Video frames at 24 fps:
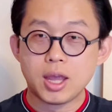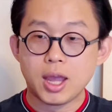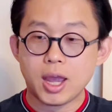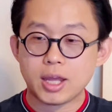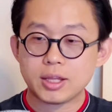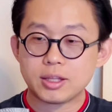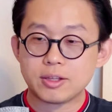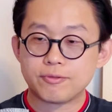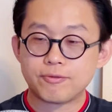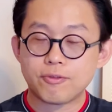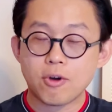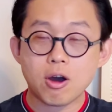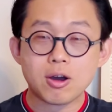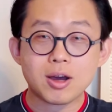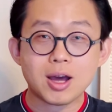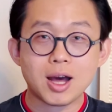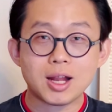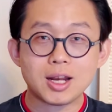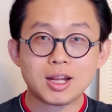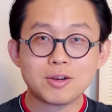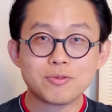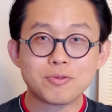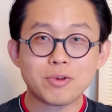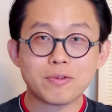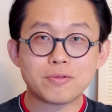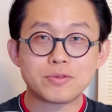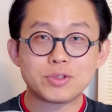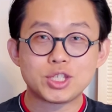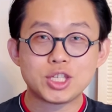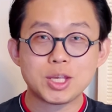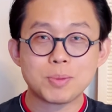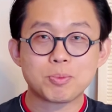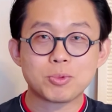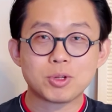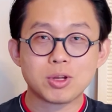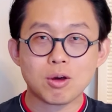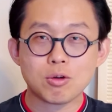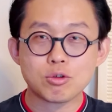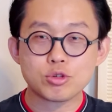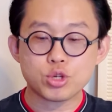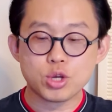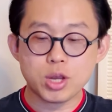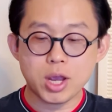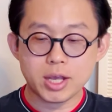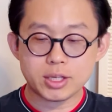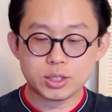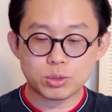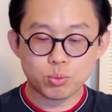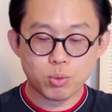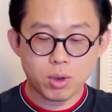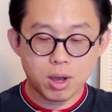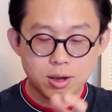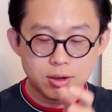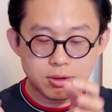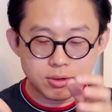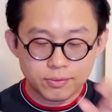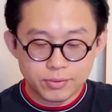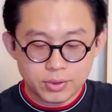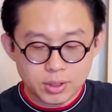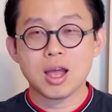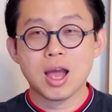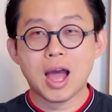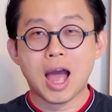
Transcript: and the fog color with zip closure as well.